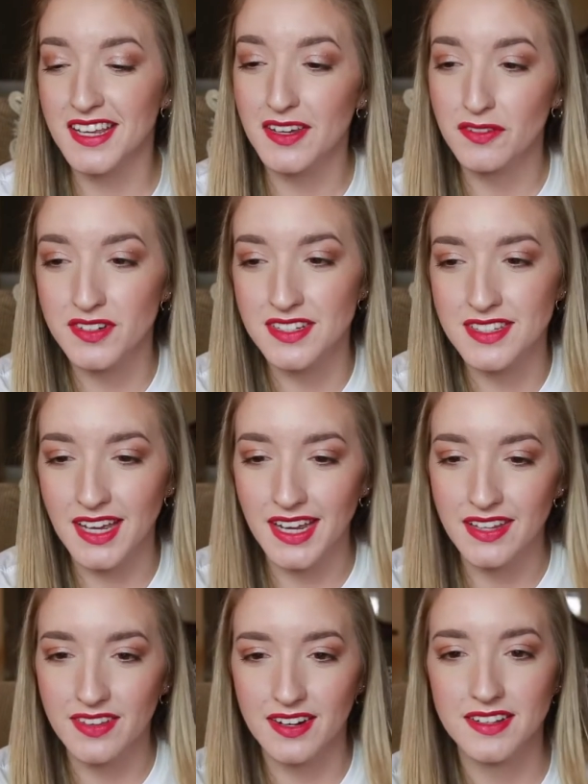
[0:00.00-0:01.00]
safe to
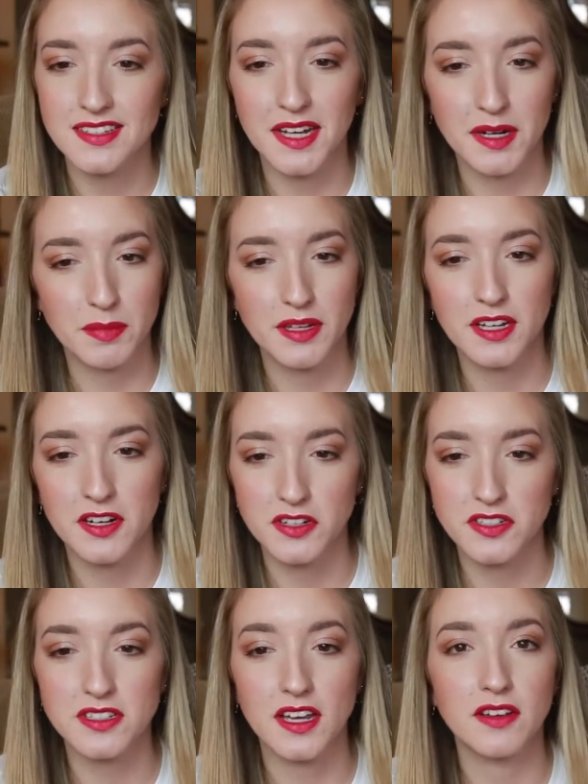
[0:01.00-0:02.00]
say that it's gonna be here
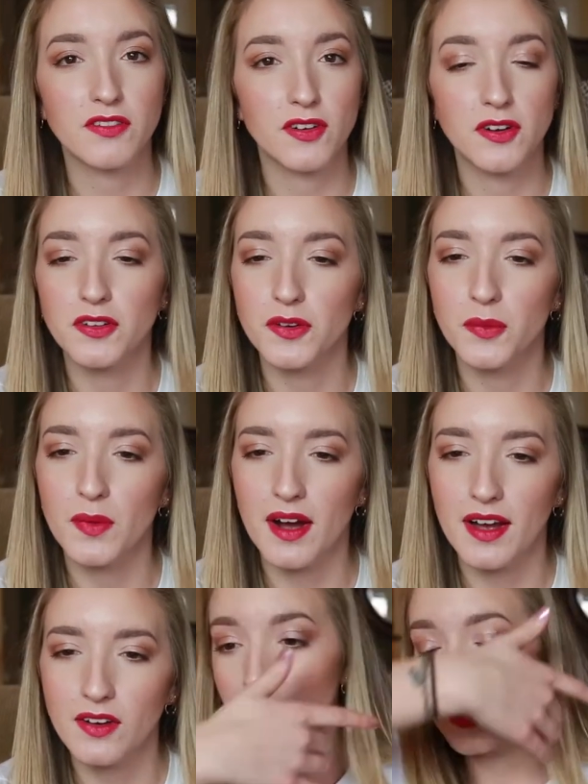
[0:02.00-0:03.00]
to stay for a little
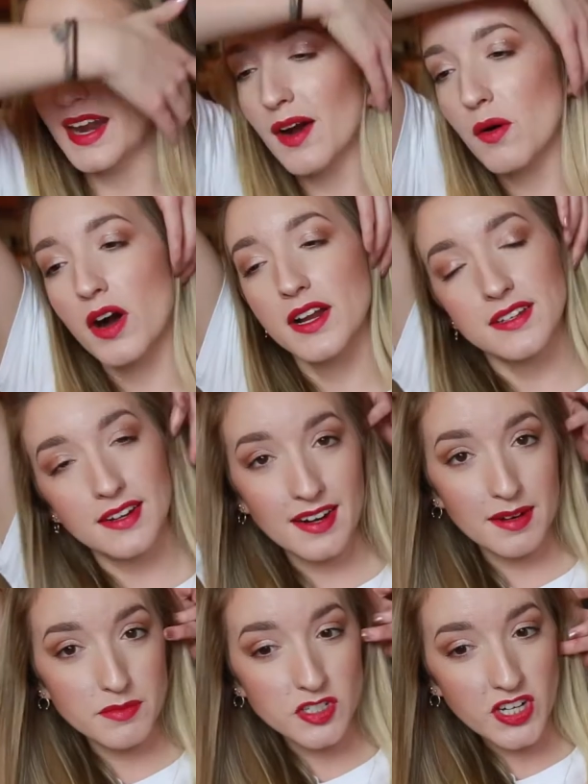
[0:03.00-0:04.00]
while. Now on to
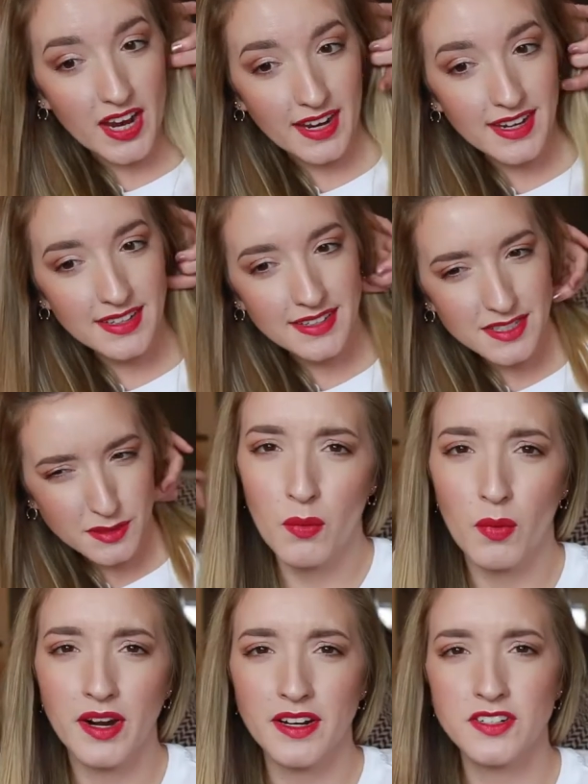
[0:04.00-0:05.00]
denim jackets. I
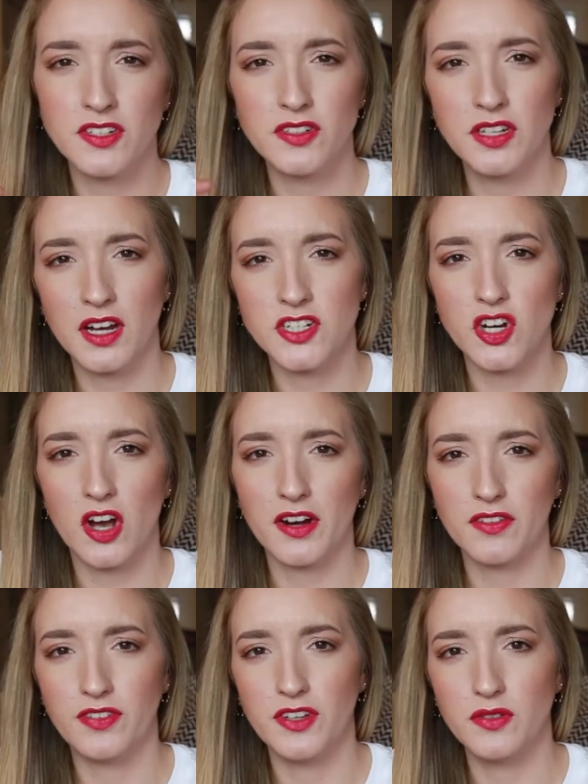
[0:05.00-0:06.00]
wanted to touch on
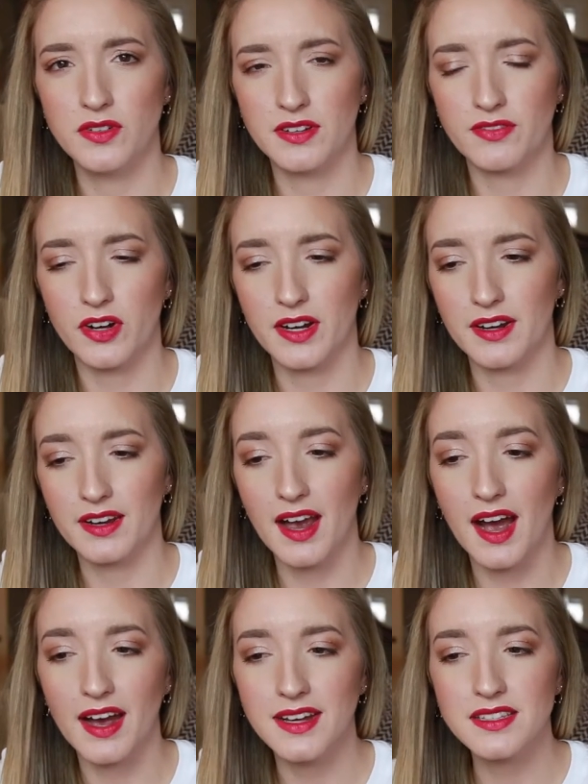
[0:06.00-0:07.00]
a few different
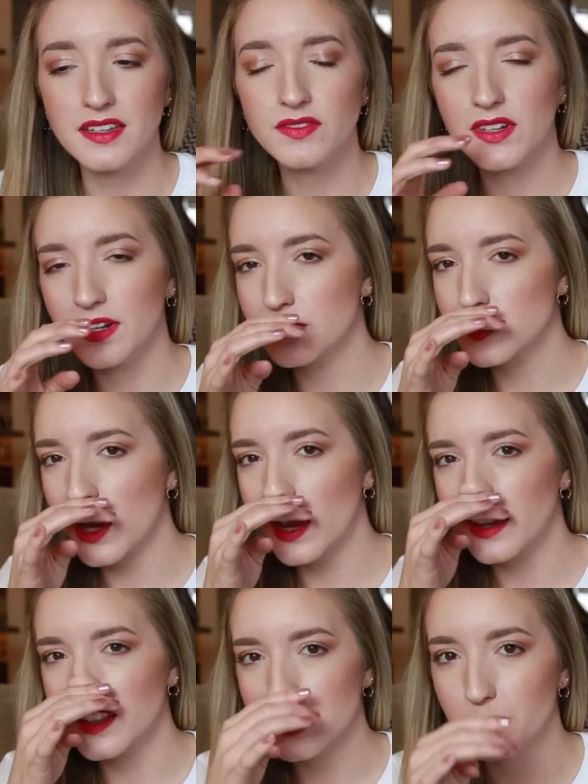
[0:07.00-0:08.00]
kinds of denim
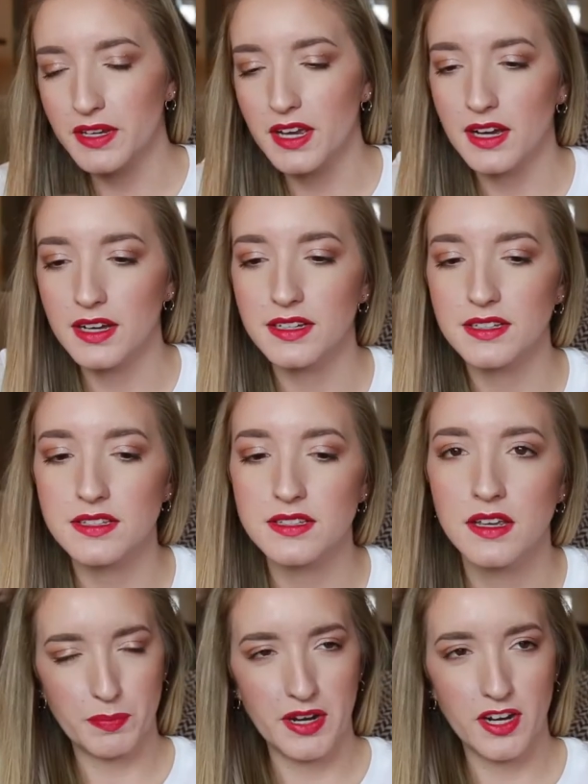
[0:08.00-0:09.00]
jackets
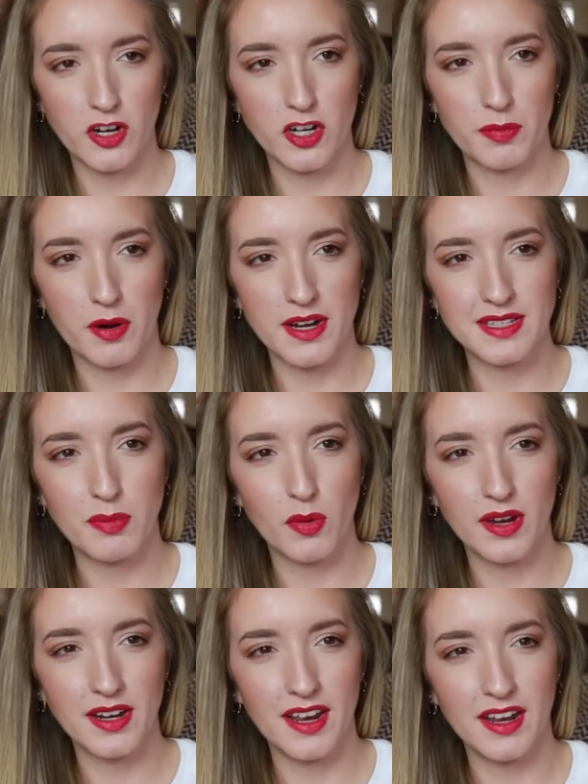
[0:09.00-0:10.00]
because depending on your price
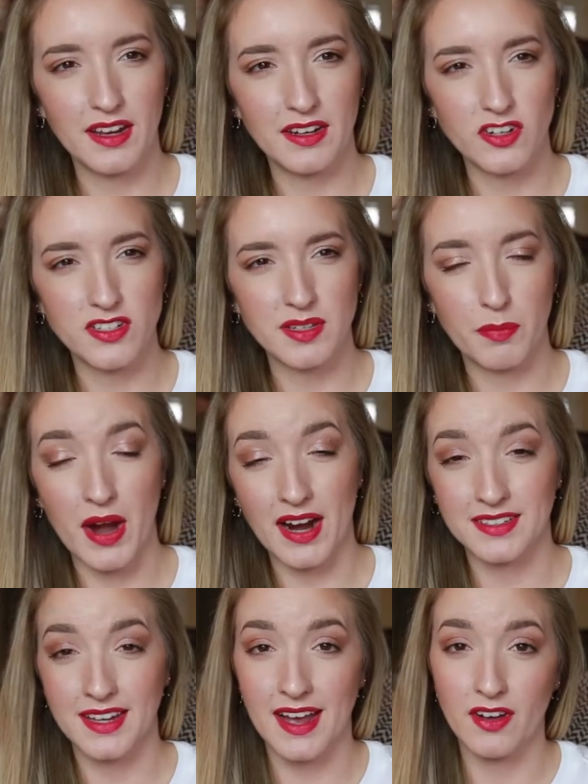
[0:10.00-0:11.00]
point and just the
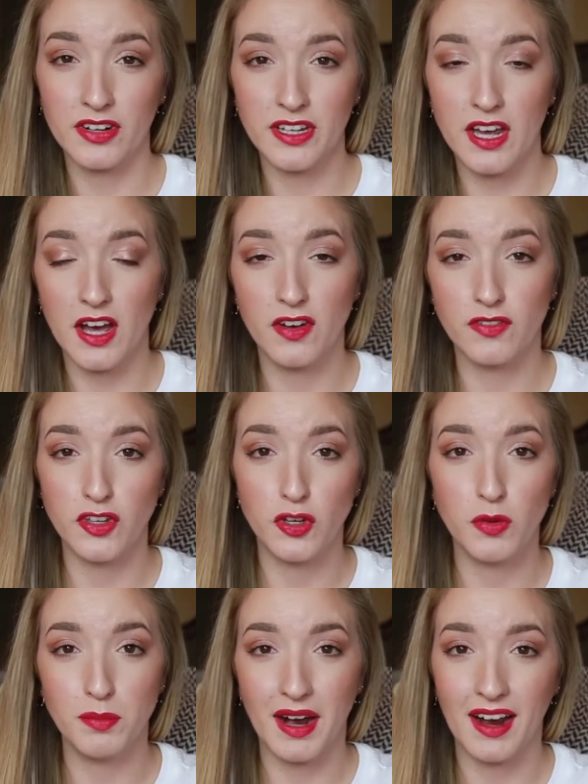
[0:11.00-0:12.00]
practicality of
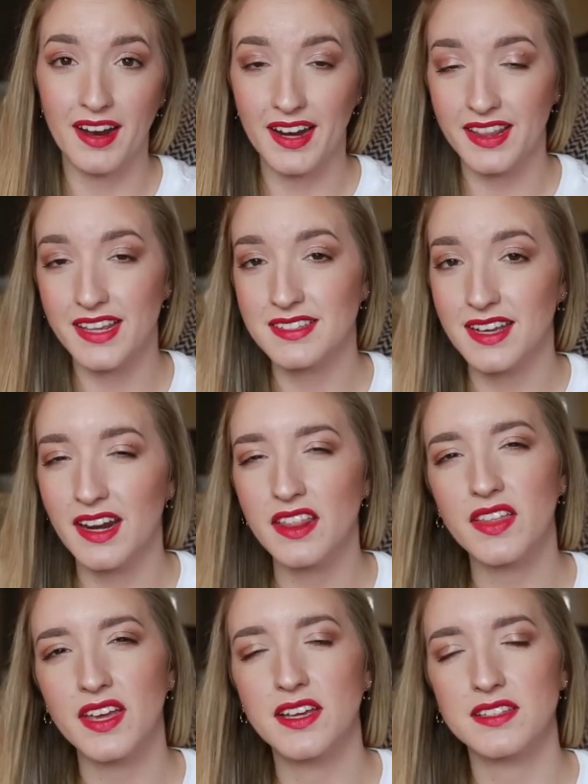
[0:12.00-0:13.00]
you buying these kind
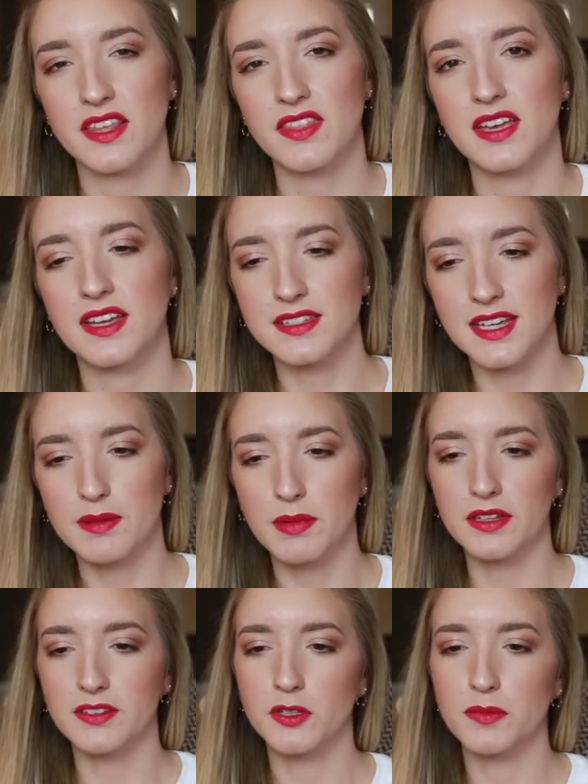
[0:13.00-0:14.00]
of things, I think it's gonna
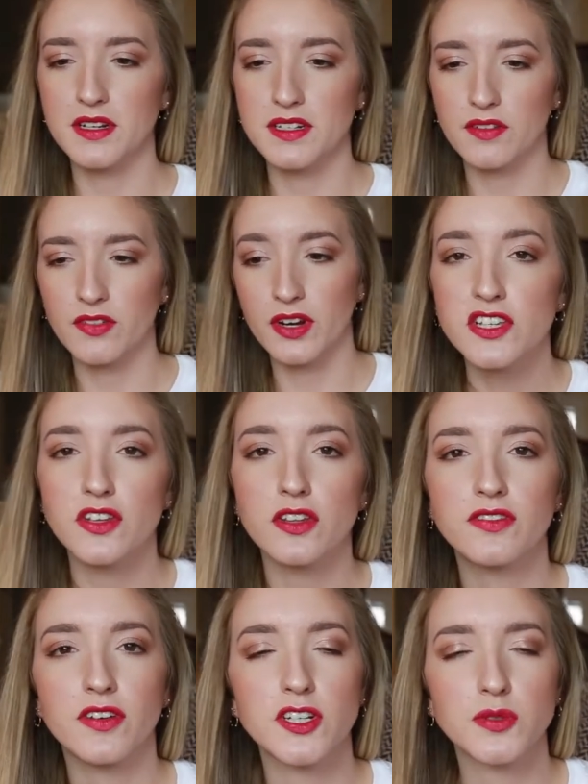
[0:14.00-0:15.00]
be a little bit different. So
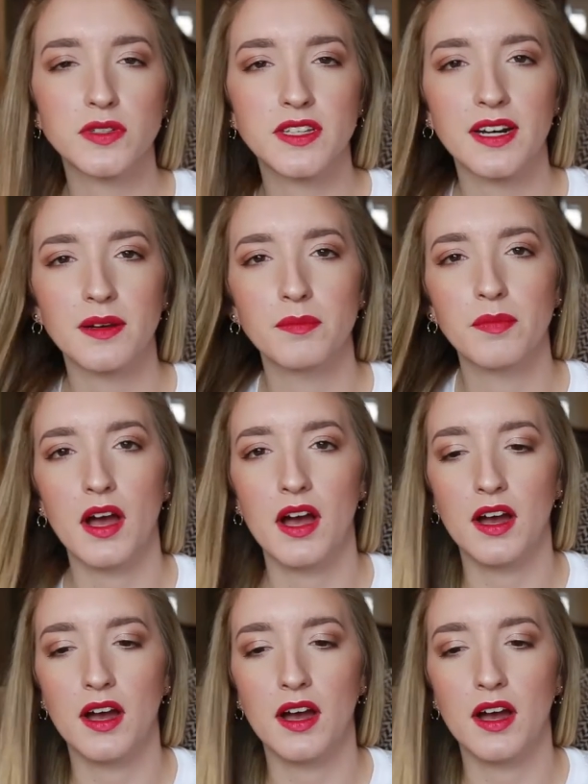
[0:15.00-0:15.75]
the first one that I'm